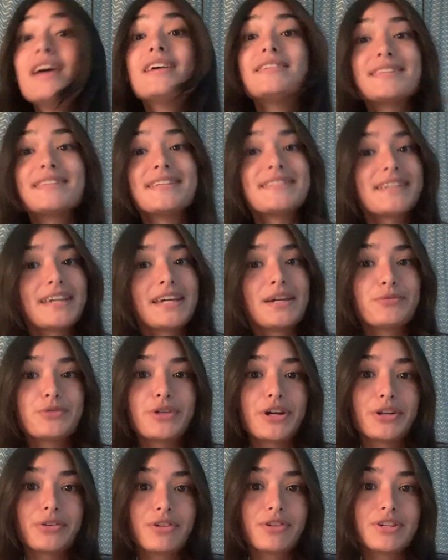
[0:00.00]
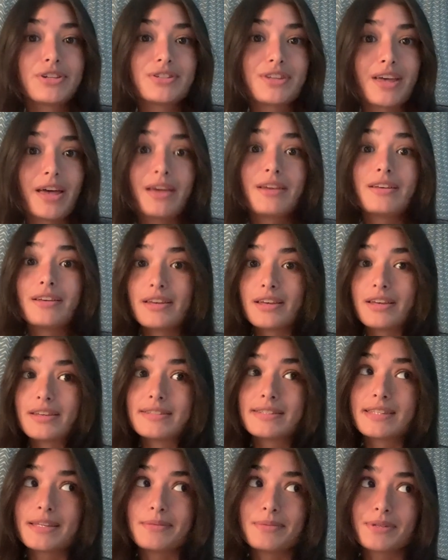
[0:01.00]
Since I am trying to reset, a
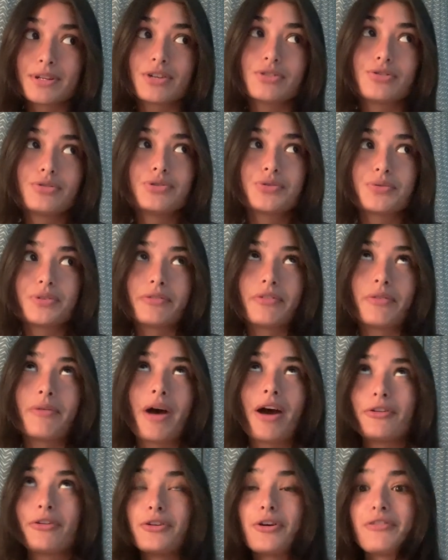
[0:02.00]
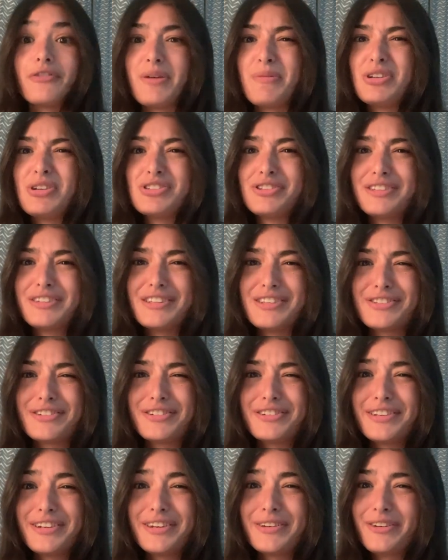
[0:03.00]
sleep schedule is one of them. I don't know if I mentioned this
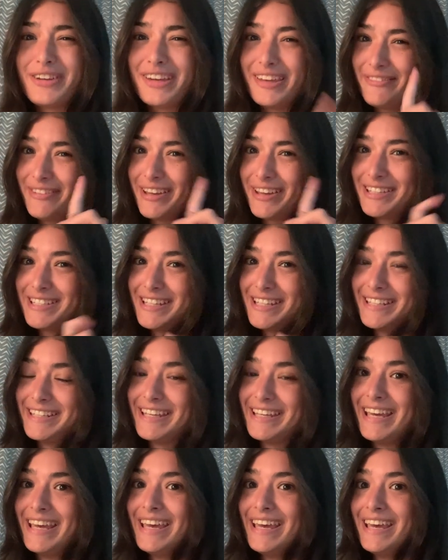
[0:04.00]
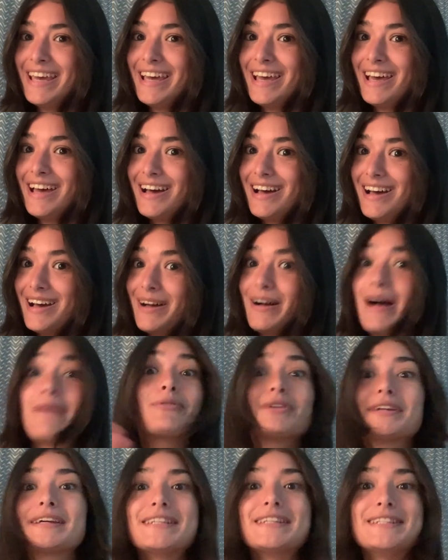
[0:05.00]
earlier. If I did, uh, I'm
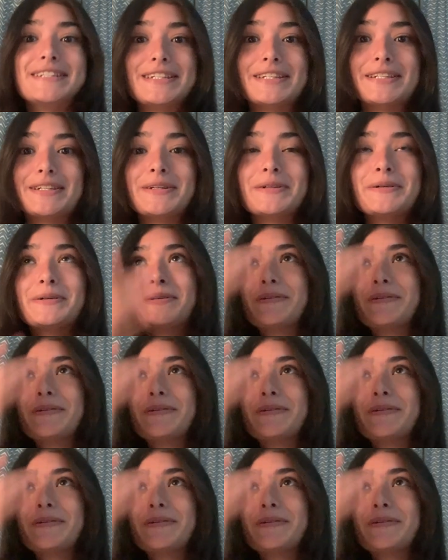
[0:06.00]
gonna continue.